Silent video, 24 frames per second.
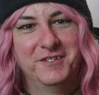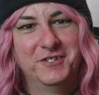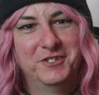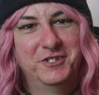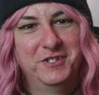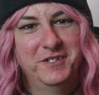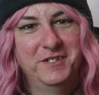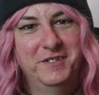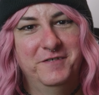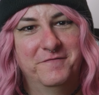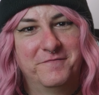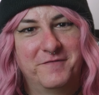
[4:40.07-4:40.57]

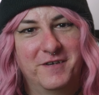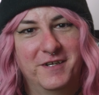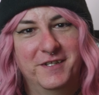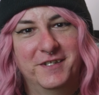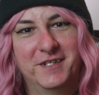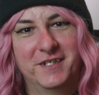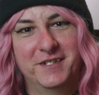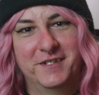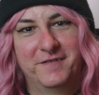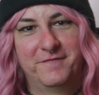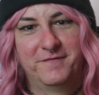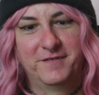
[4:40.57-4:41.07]
She runs
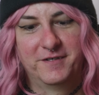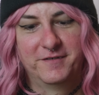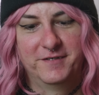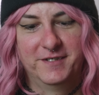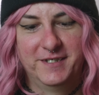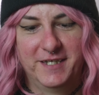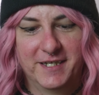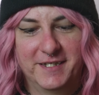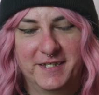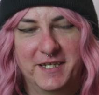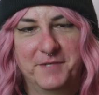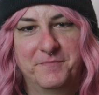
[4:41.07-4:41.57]
into the road
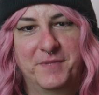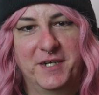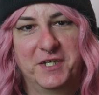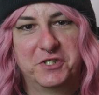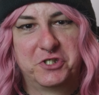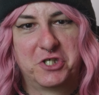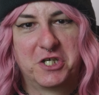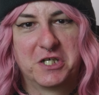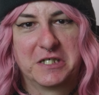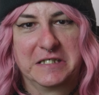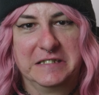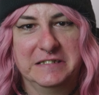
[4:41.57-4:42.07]
and gets hit by a
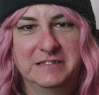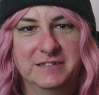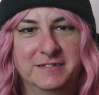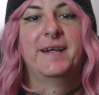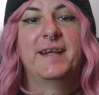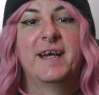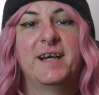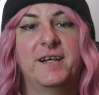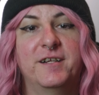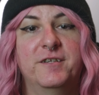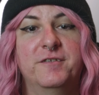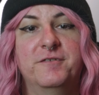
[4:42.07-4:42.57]
truck.
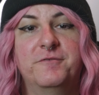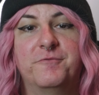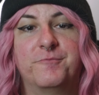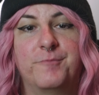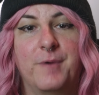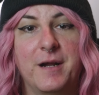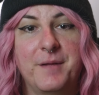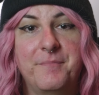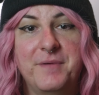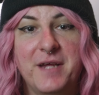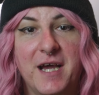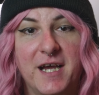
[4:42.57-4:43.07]
Wydell,
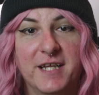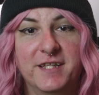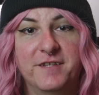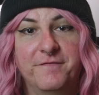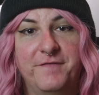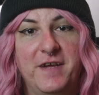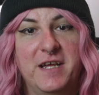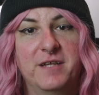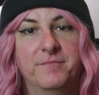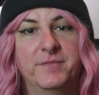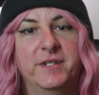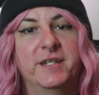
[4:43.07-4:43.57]
right behind the
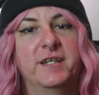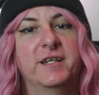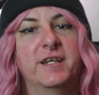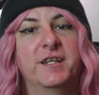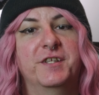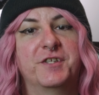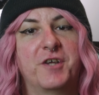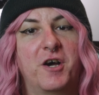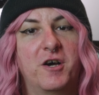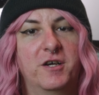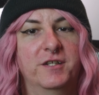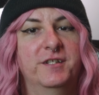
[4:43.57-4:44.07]
family,
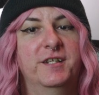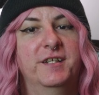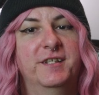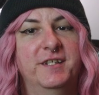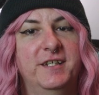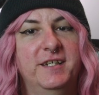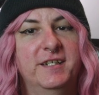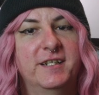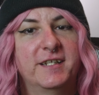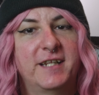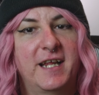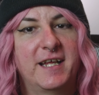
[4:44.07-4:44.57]
is on the
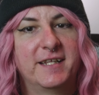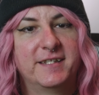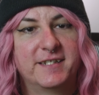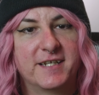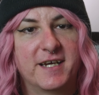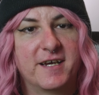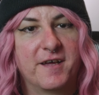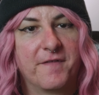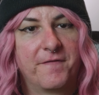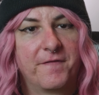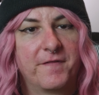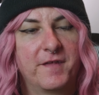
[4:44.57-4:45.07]
scene of that
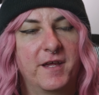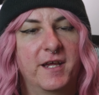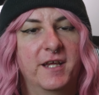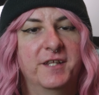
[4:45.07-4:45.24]
death